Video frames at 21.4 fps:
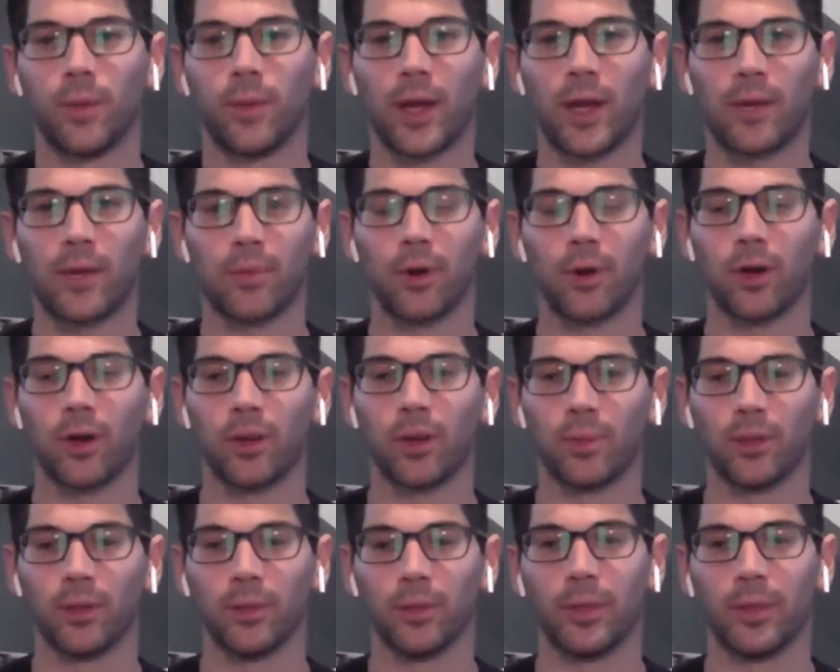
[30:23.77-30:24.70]
mic broke
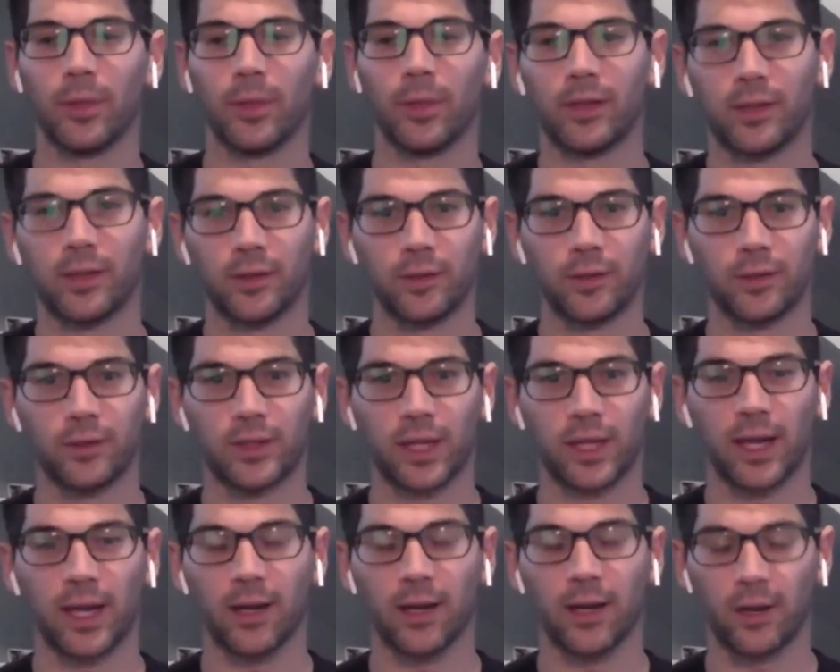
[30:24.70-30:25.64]
up a little bit. Did you say?
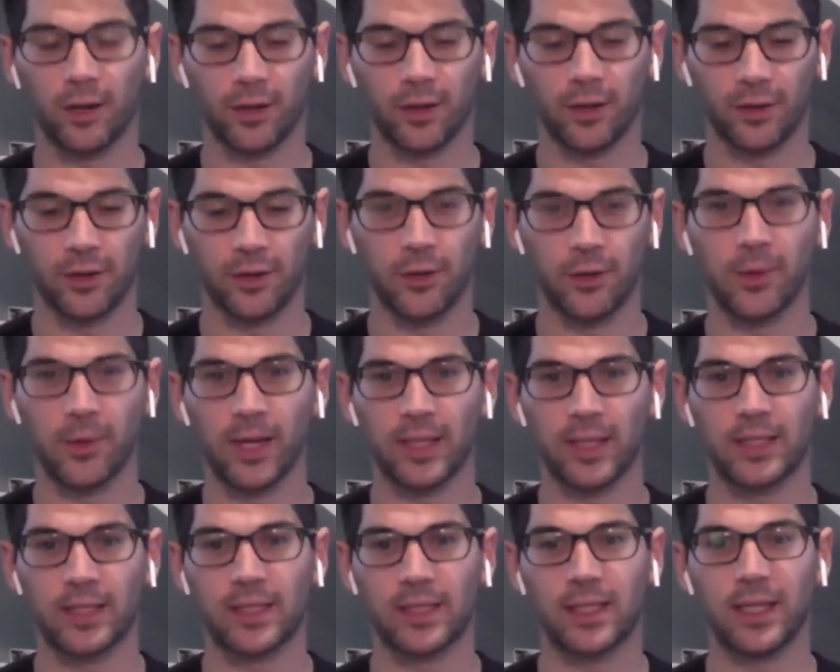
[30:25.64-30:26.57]
I heard
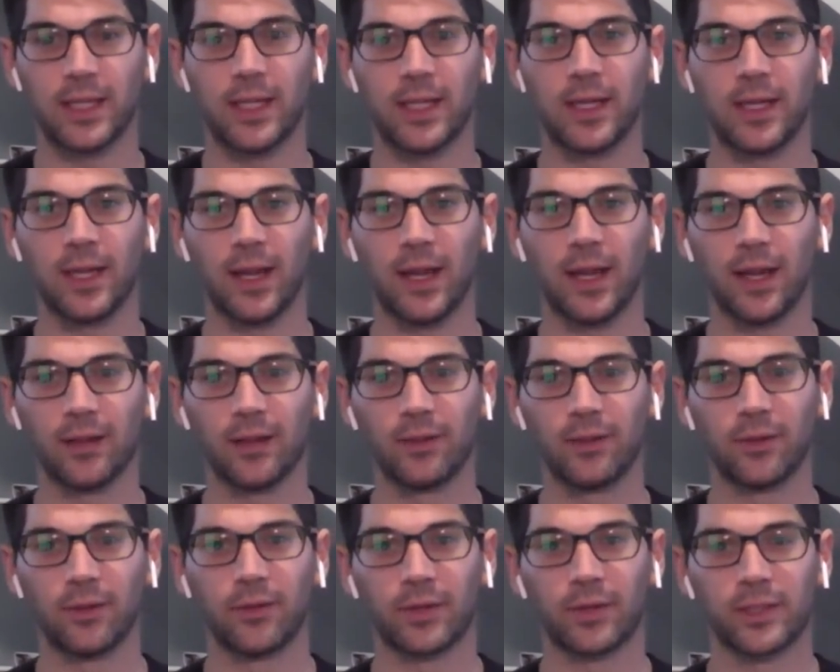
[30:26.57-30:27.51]
USC and
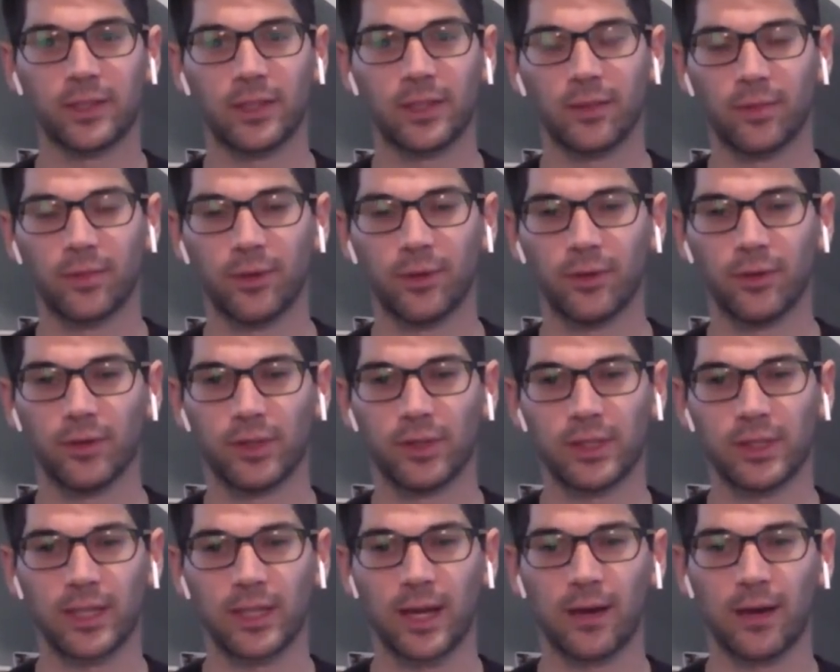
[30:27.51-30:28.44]
University of Puget
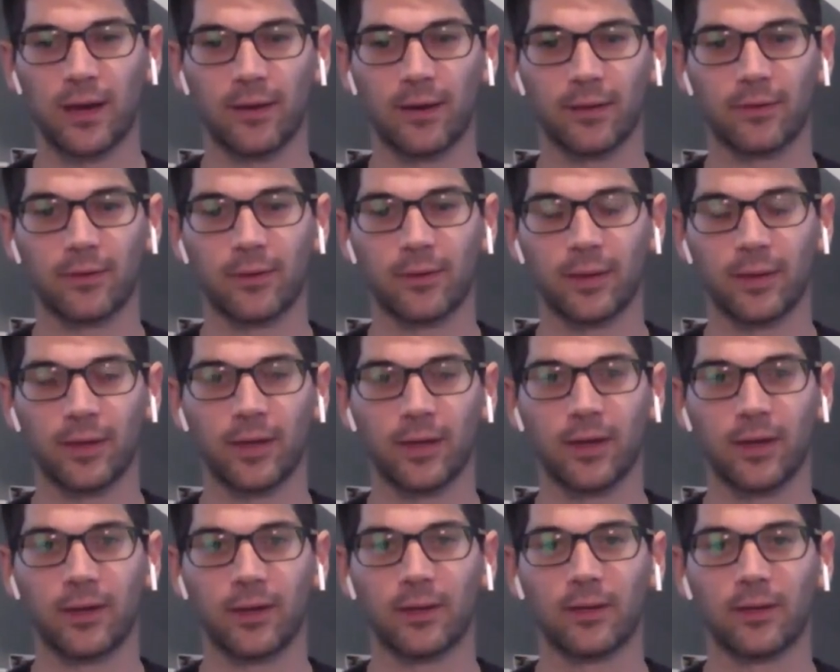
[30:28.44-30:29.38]
Sound for
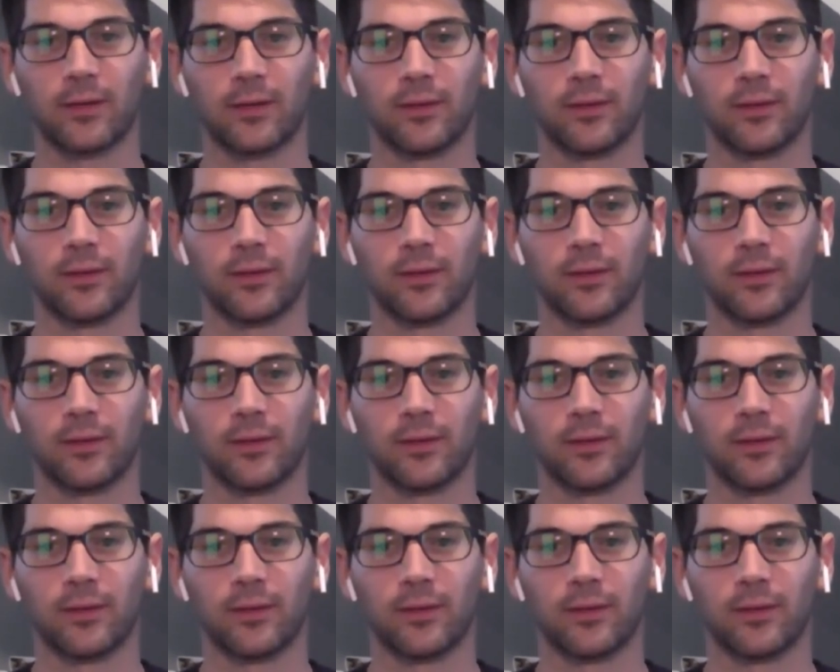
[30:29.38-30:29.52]
their,